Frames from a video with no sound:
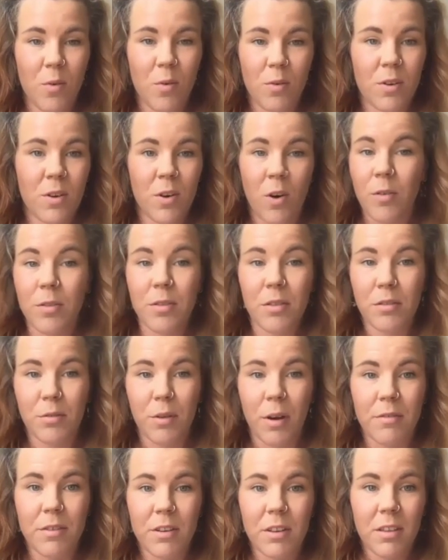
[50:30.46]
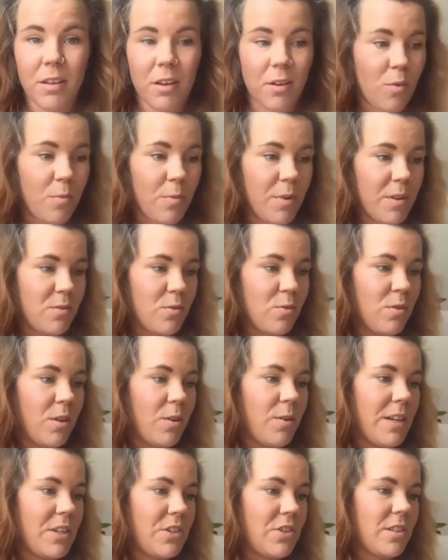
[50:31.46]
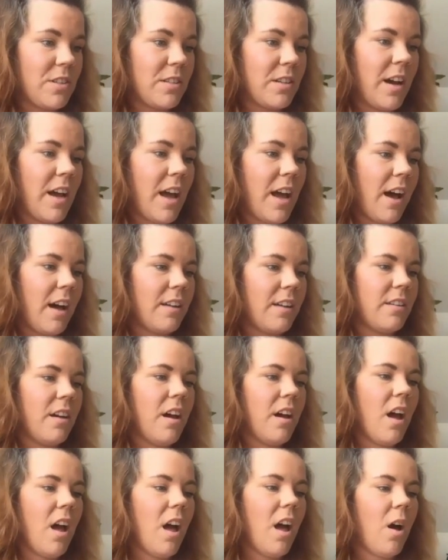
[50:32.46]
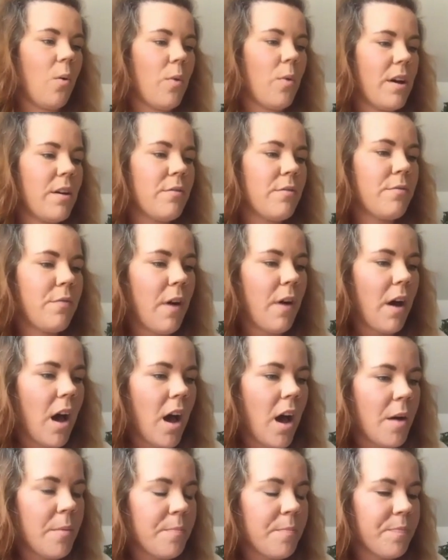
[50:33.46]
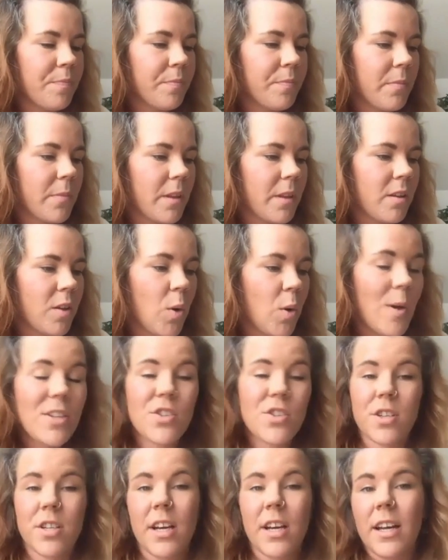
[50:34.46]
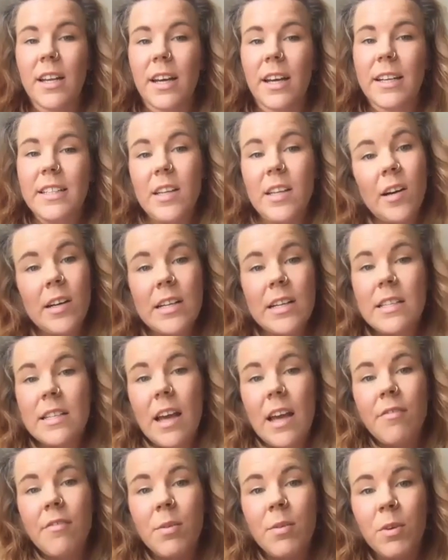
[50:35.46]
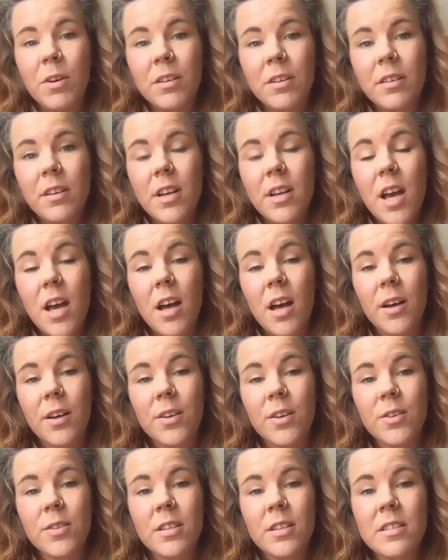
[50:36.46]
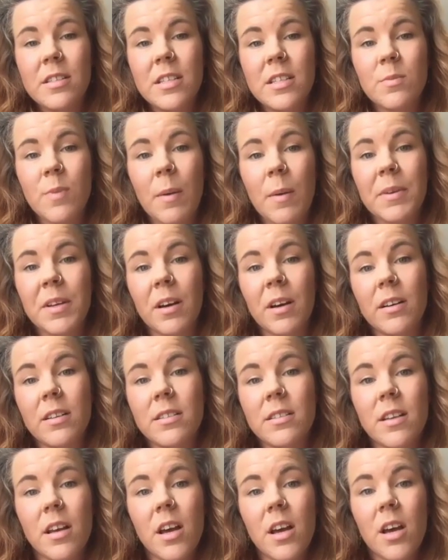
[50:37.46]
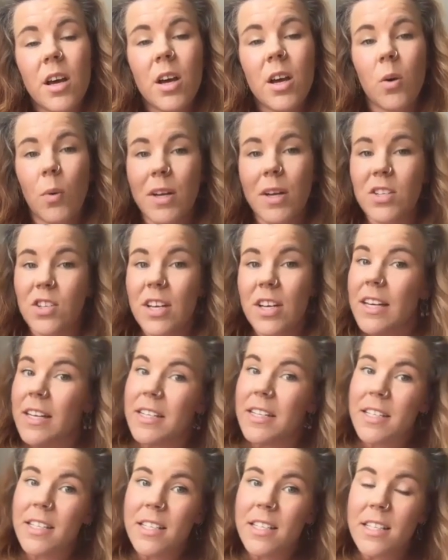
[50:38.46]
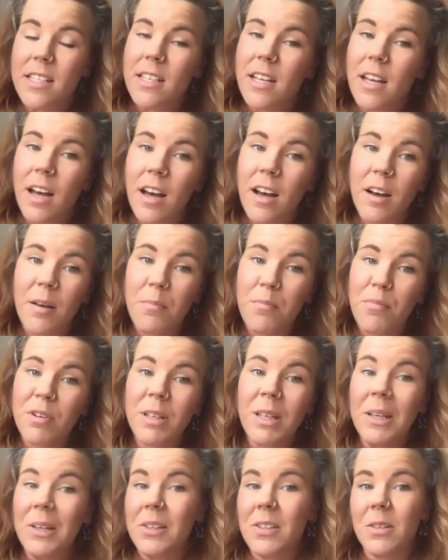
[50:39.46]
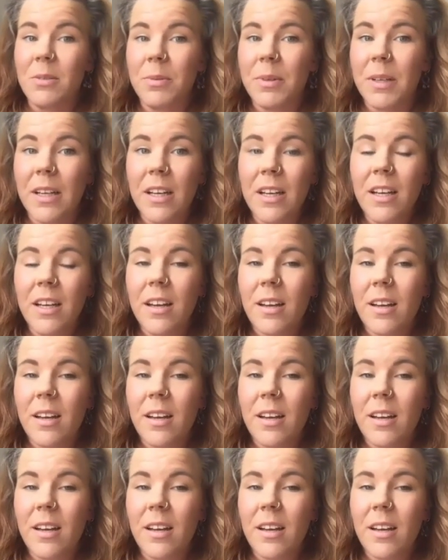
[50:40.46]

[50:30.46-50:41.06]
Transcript: gone through everything, almost all the questions I had, with um, a question I like to ask everyone uh, who does these webinars, which is, uh, predictably,